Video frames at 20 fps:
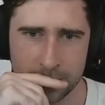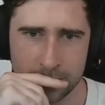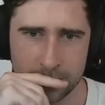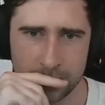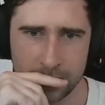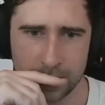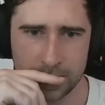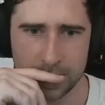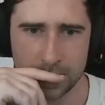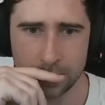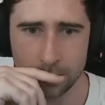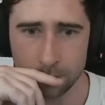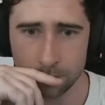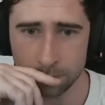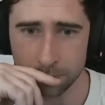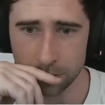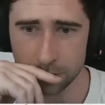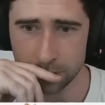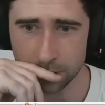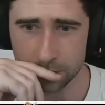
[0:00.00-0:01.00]
And he
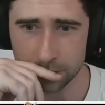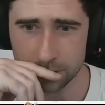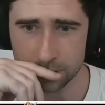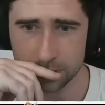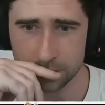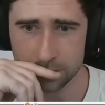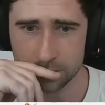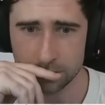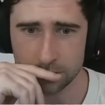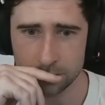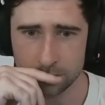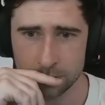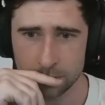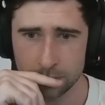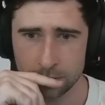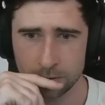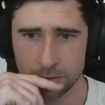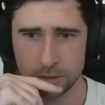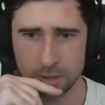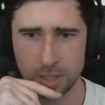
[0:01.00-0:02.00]
Killmongers.
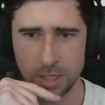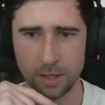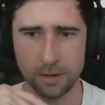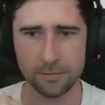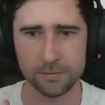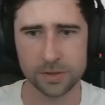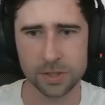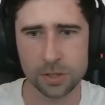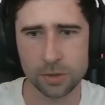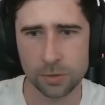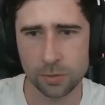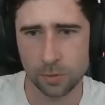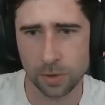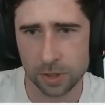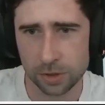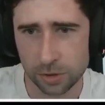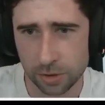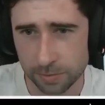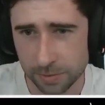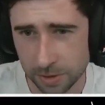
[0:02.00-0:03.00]
We only have 2
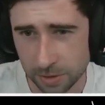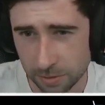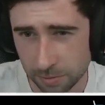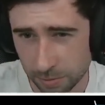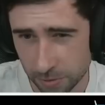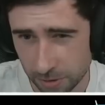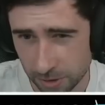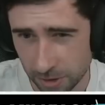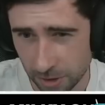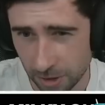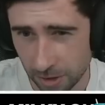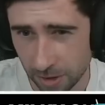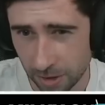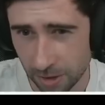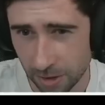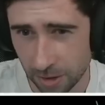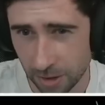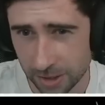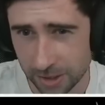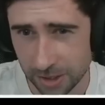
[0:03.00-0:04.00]
1-drops on the board.
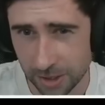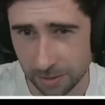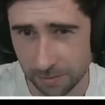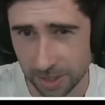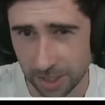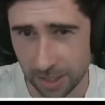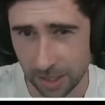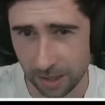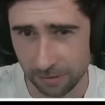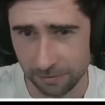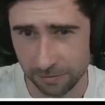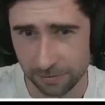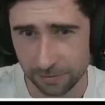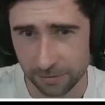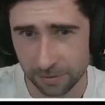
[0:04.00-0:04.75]
Oh, is it going to be enough?